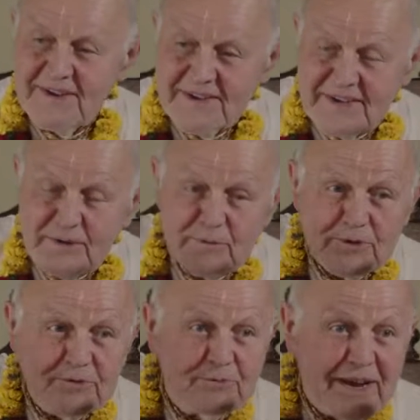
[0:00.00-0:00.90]
He
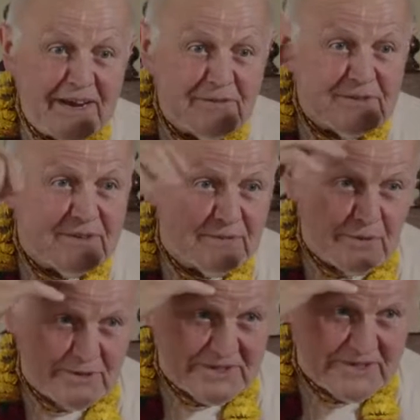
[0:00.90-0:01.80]
would wave the
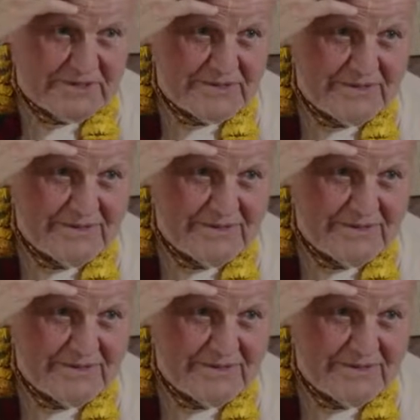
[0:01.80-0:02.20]
devotees.